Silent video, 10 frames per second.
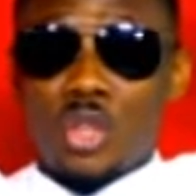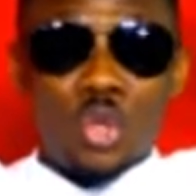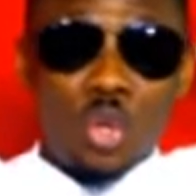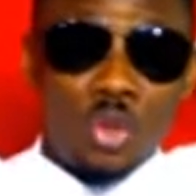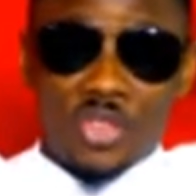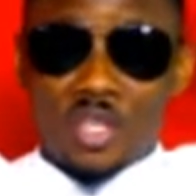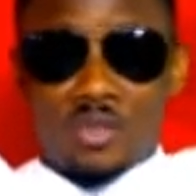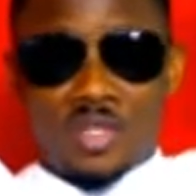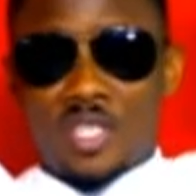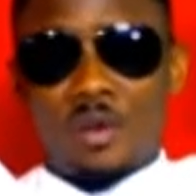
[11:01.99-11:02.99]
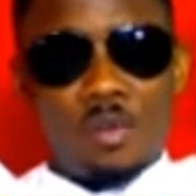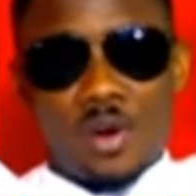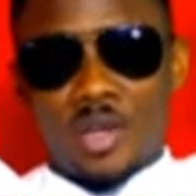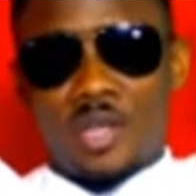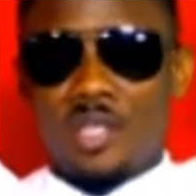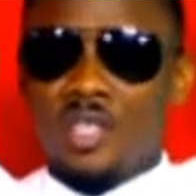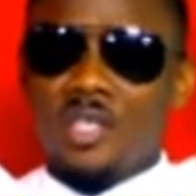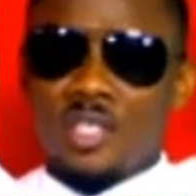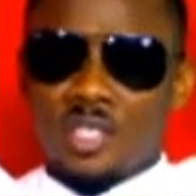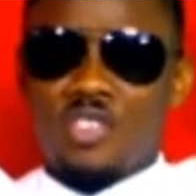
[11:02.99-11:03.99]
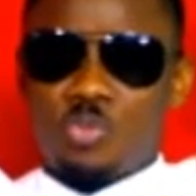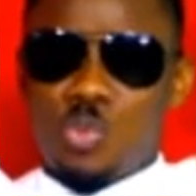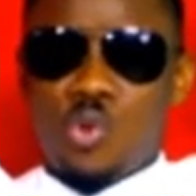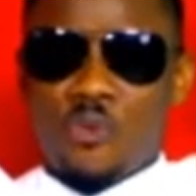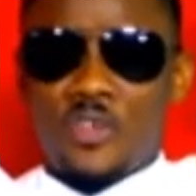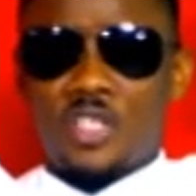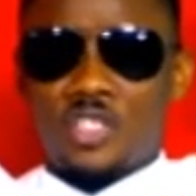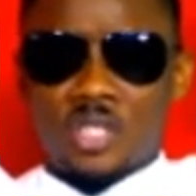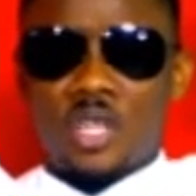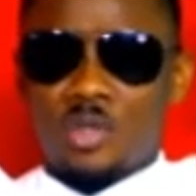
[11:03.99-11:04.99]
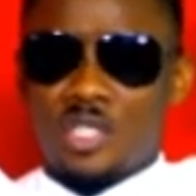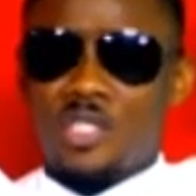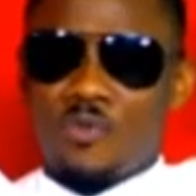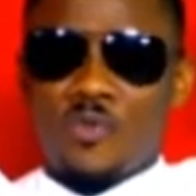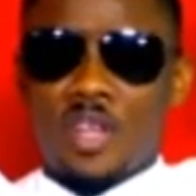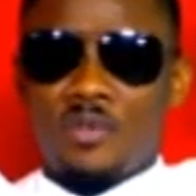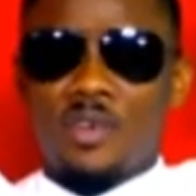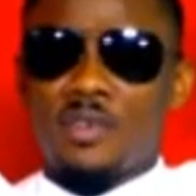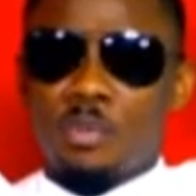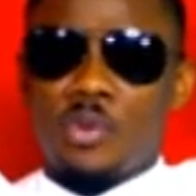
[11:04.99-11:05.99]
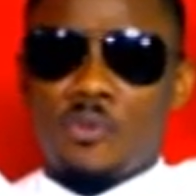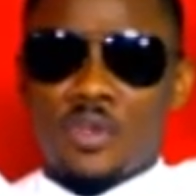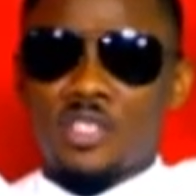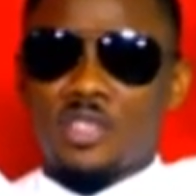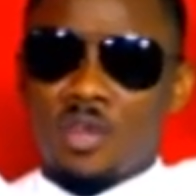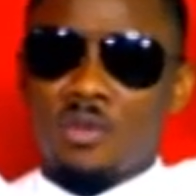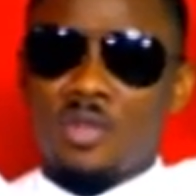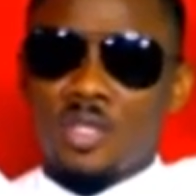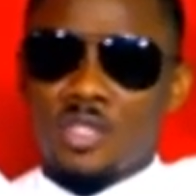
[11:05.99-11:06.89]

nothing to say about her. She's professional. She's very, very, very professional.